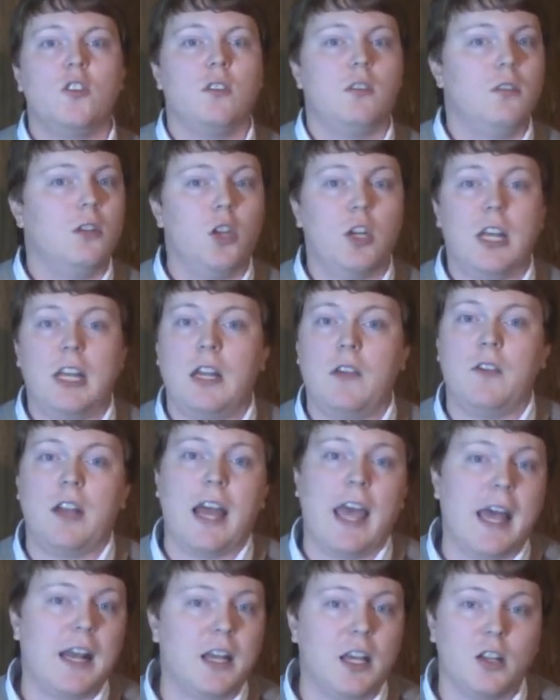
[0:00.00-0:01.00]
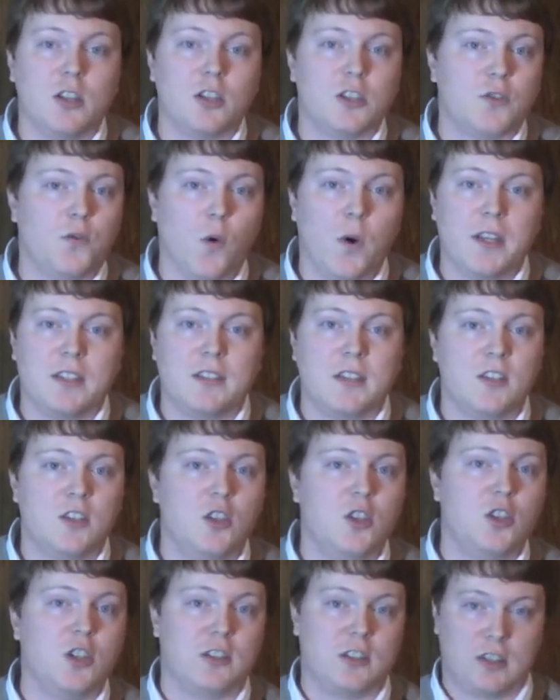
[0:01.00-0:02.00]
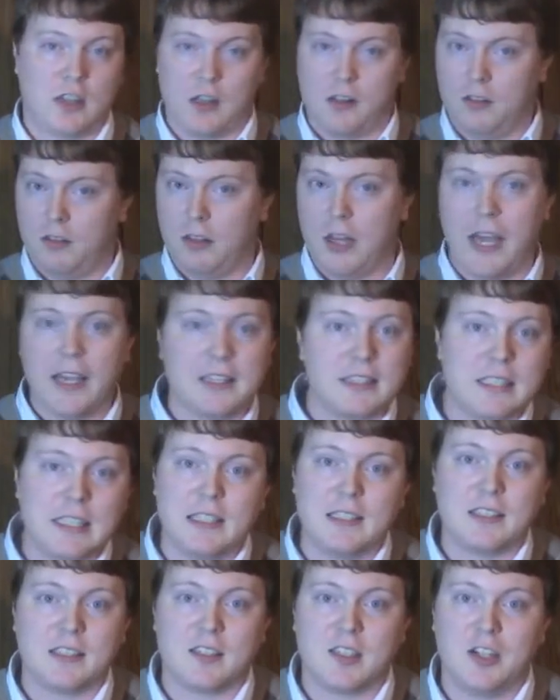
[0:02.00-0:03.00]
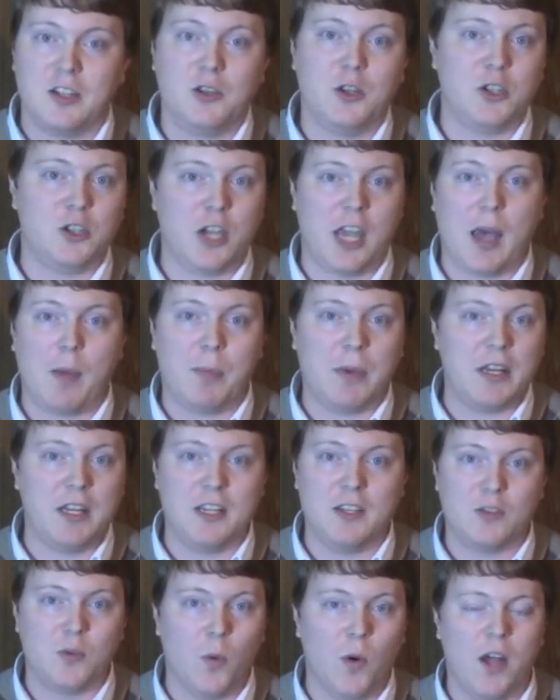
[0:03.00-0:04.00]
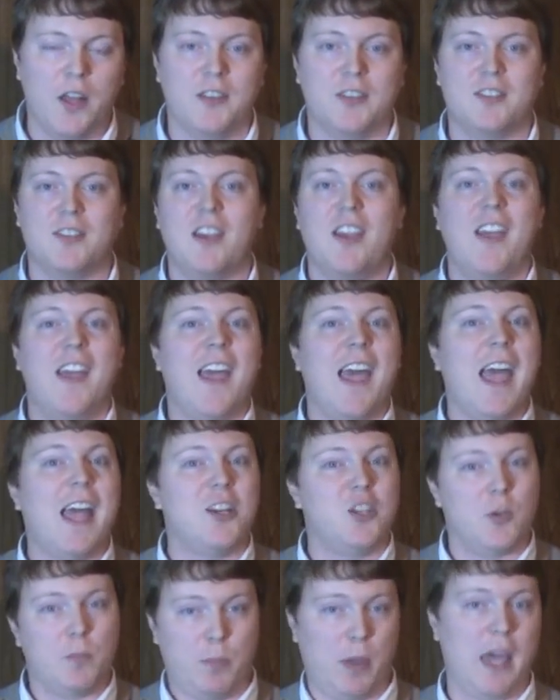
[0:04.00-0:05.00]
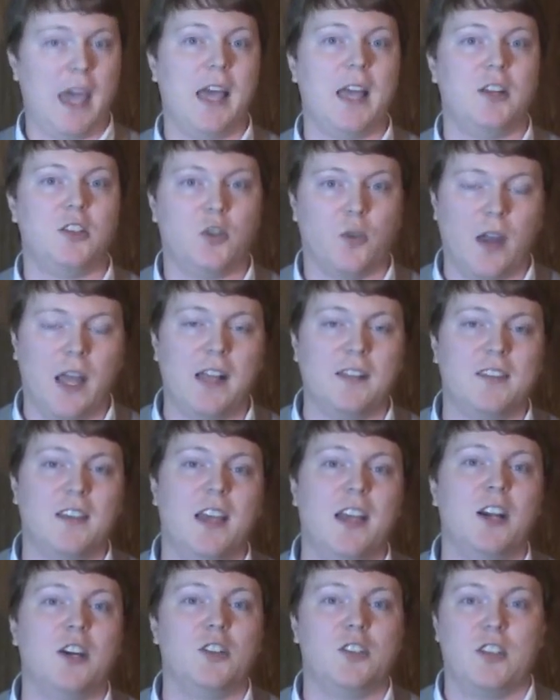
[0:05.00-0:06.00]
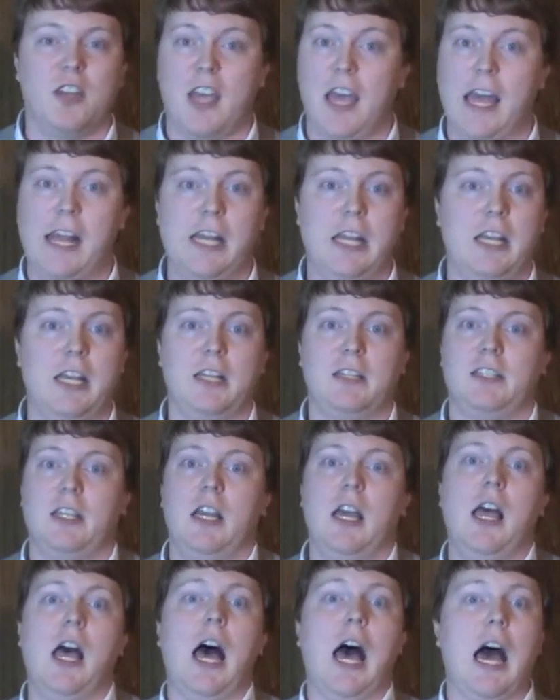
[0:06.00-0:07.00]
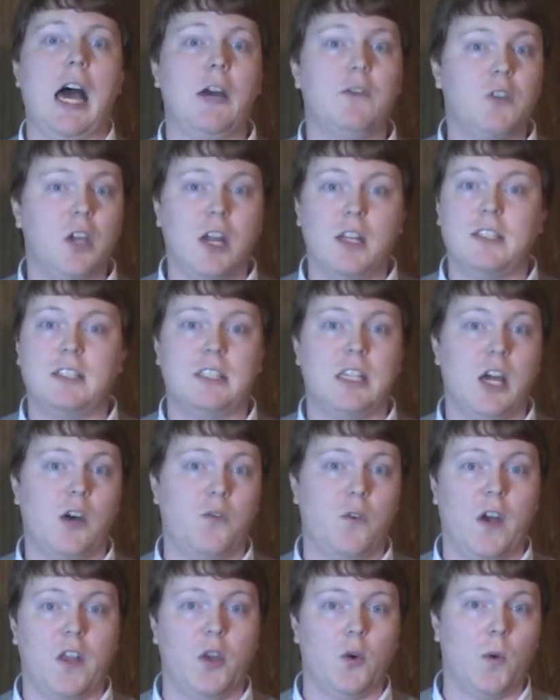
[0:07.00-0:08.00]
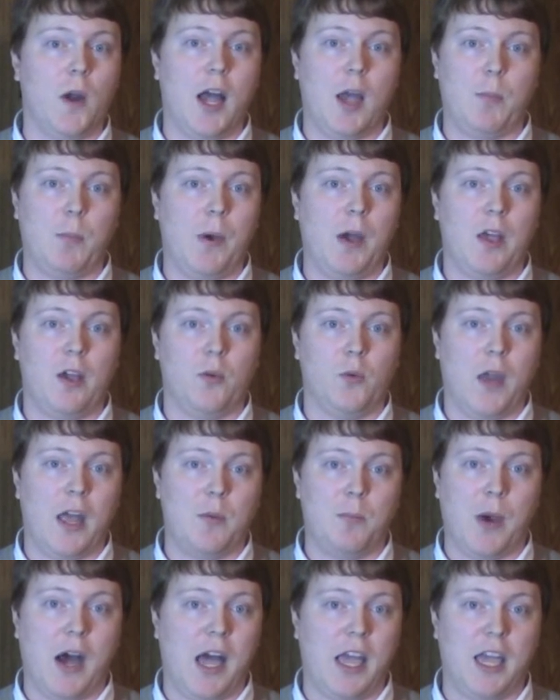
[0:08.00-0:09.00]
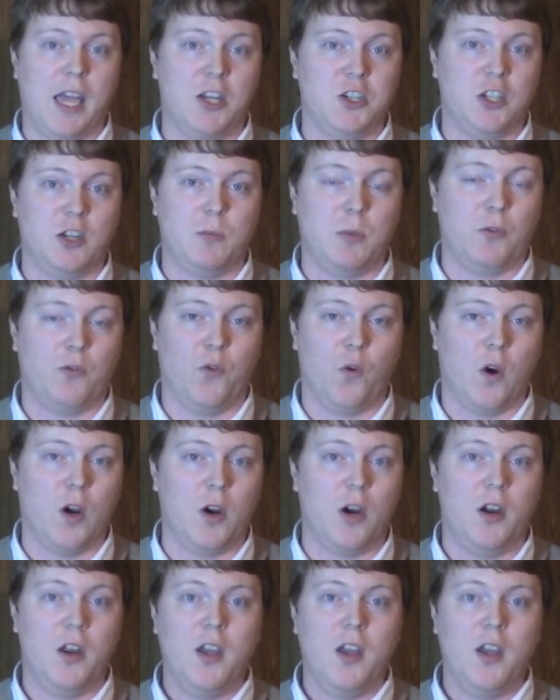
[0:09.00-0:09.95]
You didn't even add English voices, you just licensed the Japanese ones, and you paid translators to edit it. I've done stuff on the Ren'Py engine before.